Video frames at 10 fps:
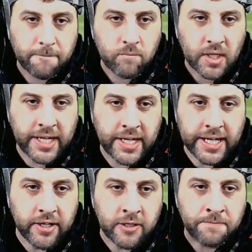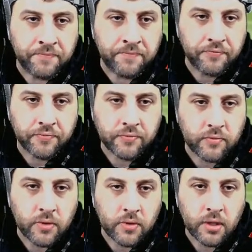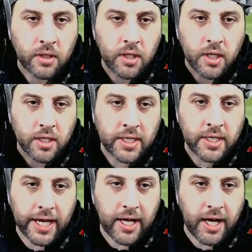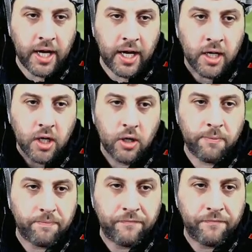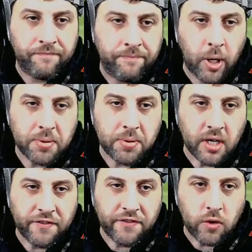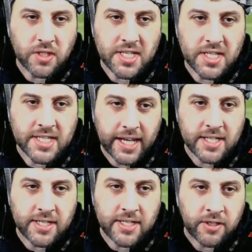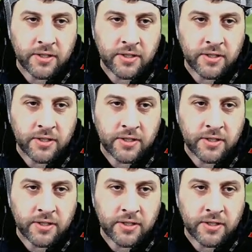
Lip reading: Keenan. Kelleher, who pops it off the floor to Sexton.